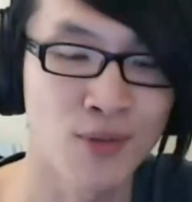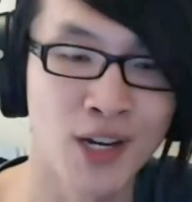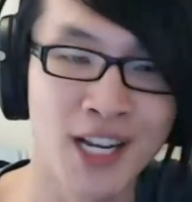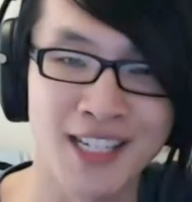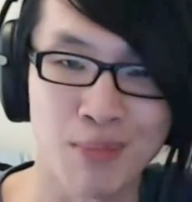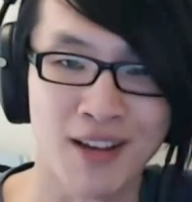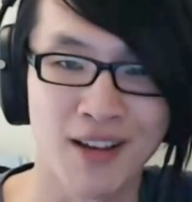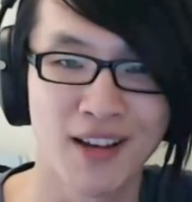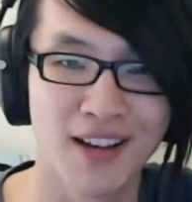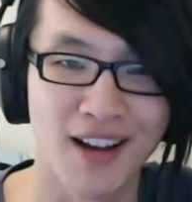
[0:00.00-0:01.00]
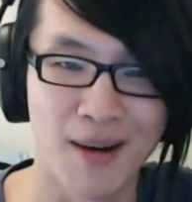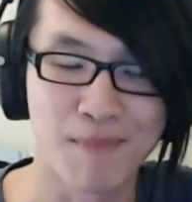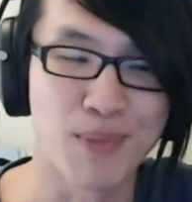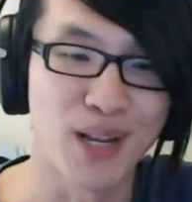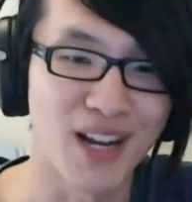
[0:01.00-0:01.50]
He has a big, um,
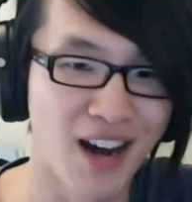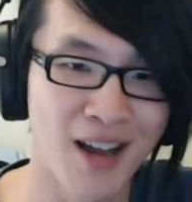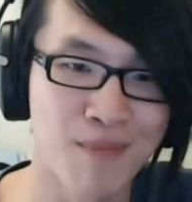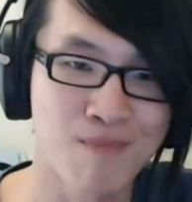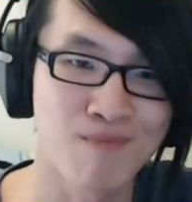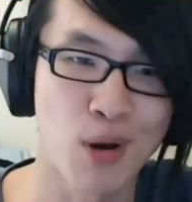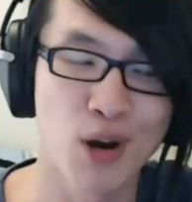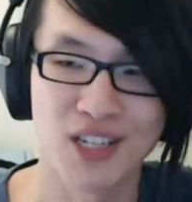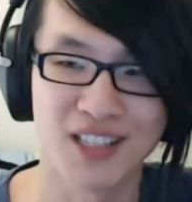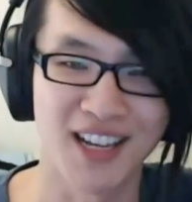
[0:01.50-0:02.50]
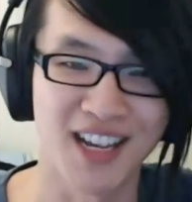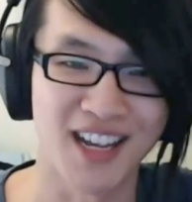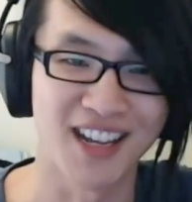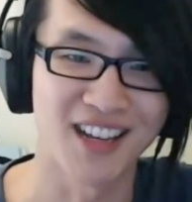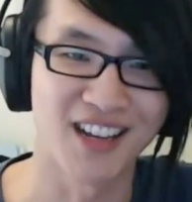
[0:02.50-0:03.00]
but I'm personally